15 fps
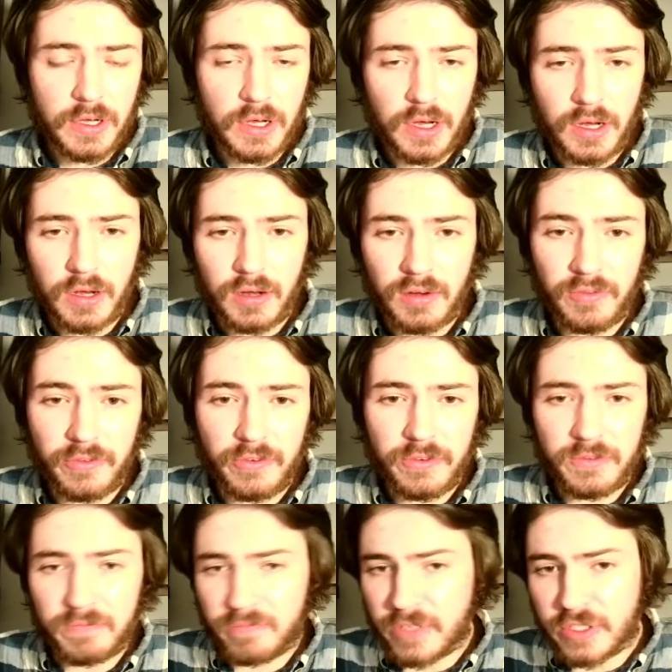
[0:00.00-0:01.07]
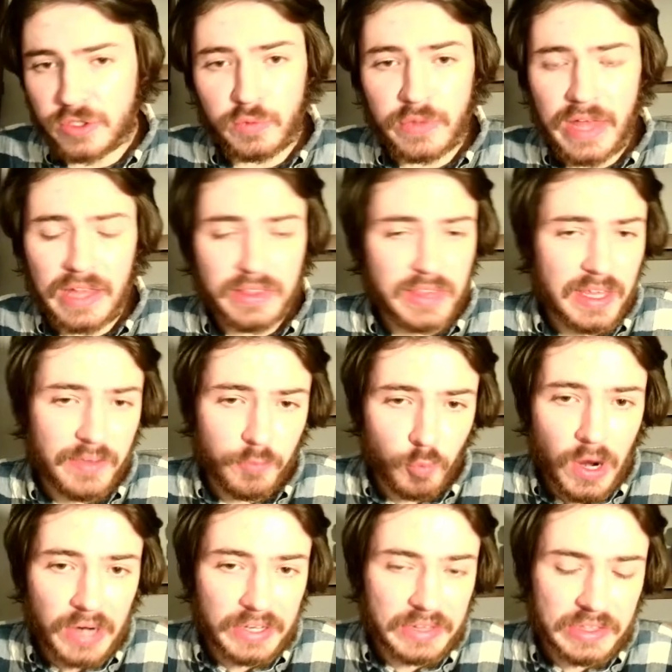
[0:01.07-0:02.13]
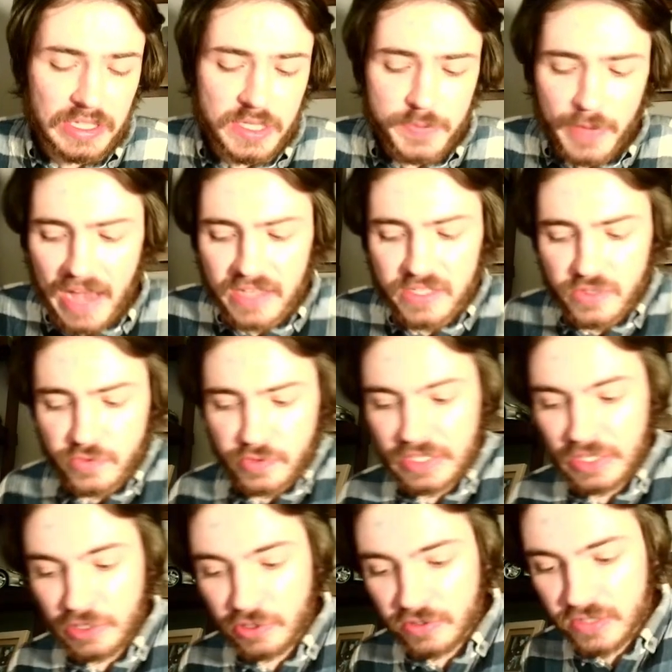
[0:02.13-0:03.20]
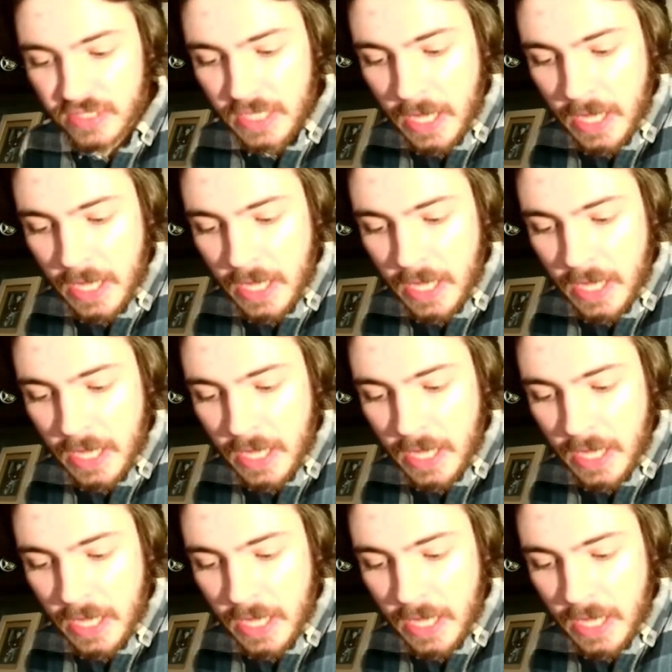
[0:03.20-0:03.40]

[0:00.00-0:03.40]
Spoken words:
of the two that they've won in these past 3 years.